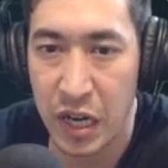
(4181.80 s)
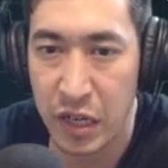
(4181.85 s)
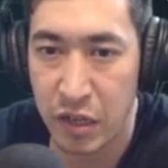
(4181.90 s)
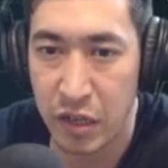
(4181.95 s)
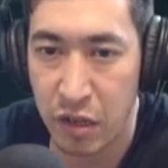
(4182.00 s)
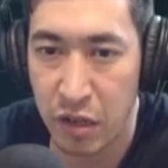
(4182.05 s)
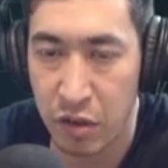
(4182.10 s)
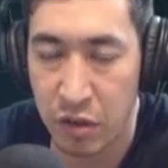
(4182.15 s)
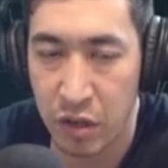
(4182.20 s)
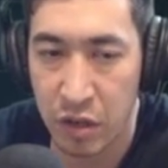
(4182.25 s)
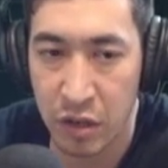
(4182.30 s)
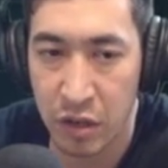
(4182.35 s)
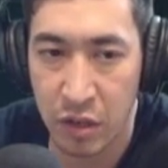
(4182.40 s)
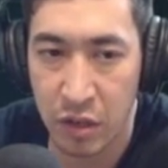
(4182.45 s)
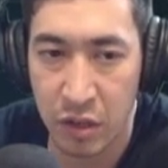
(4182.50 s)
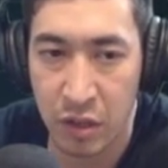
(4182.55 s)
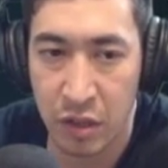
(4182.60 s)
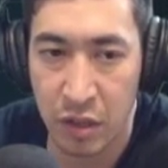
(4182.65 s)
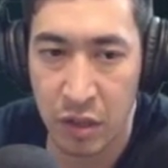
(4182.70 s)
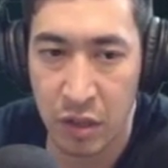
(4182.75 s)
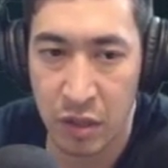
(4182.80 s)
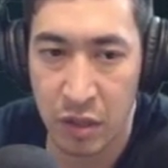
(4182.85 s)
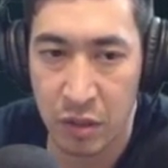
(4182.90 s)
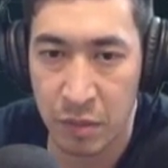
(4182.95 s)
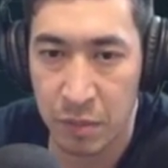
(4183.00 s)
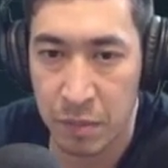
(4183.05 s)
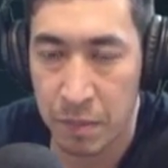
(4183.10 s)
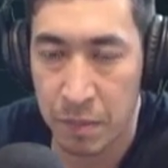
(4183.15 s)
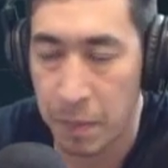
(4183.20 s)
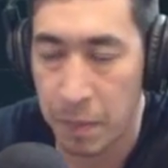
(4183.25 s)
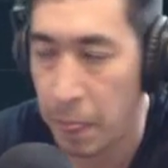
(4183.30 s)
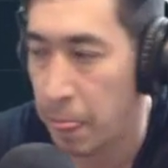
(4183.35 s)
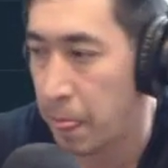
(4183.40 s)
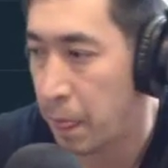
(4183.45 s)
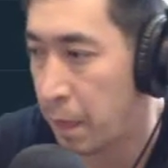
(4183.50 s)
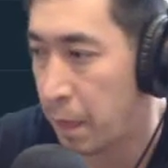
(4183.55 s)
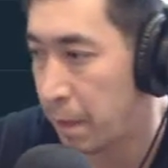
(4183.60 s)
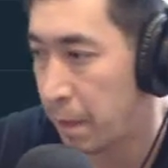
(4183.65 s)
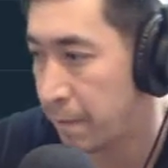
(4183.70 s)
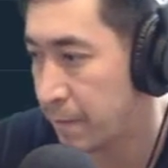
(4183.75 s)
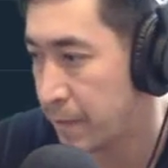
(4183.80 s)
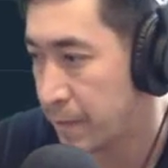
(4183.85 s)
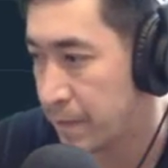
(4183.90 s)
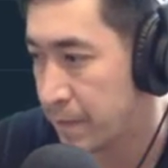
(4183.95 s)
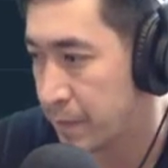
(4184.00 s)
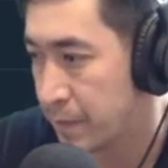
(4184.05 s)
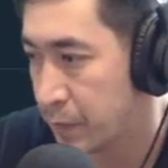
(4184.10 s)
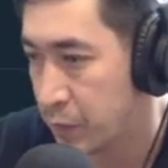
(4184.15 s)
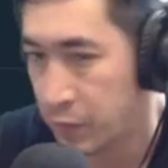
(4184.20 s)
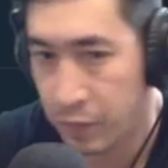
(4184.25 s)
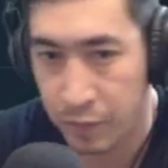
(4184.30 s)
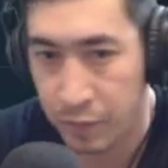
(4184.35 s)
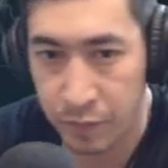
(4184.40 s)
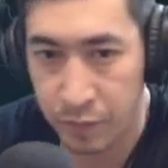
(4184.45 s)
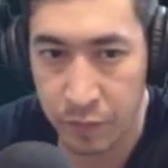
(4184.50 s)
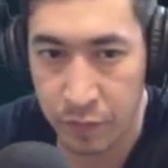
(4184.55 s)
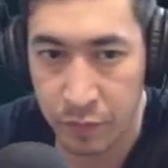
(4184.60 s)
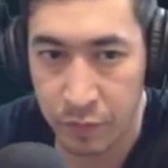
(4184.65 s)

It's interesting. Like, it might be a sign of new money.